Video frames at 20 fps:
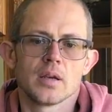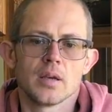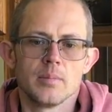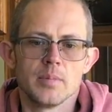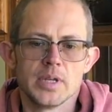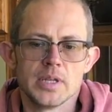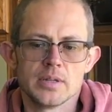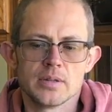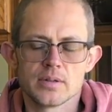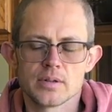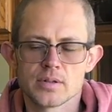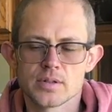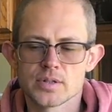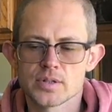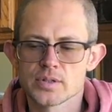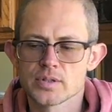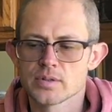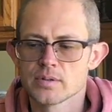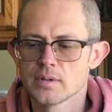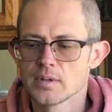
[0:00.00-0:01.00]
I mean,
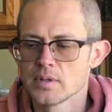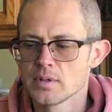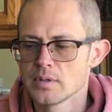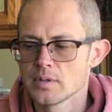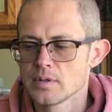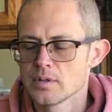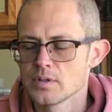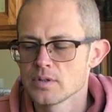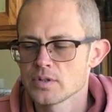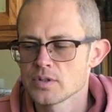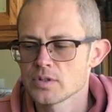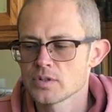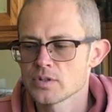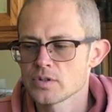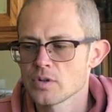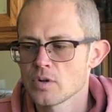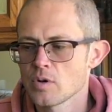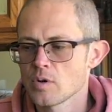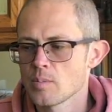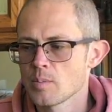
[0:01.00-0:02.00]
there's
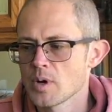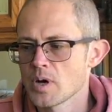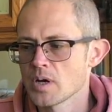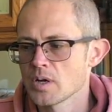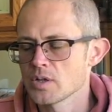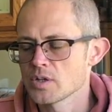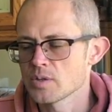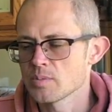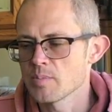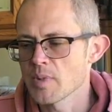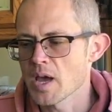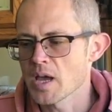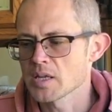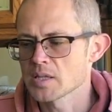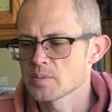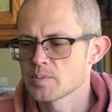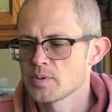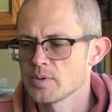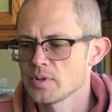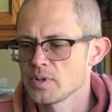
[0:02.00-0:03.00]
so much
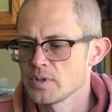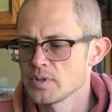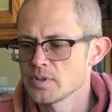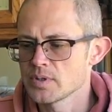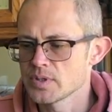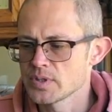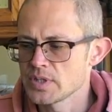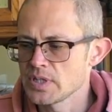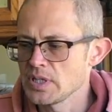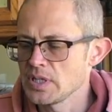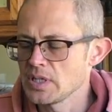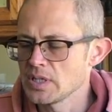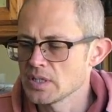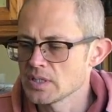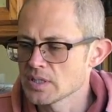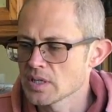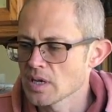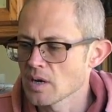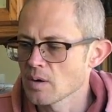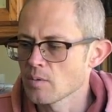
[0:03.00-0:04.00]
mass-produced tea in
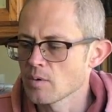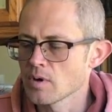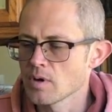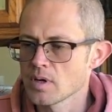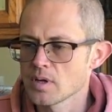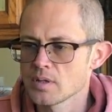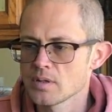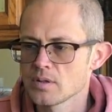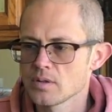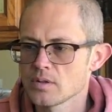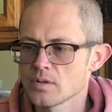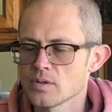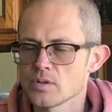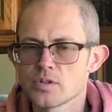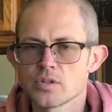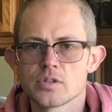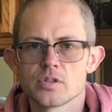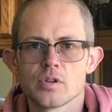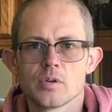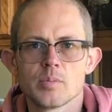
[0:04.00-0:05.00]
Taiwan. There's
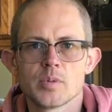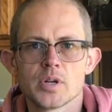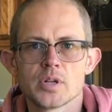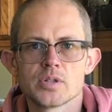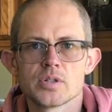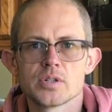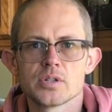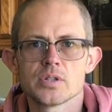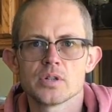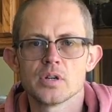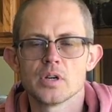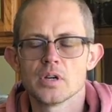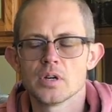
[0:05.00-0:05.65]
so much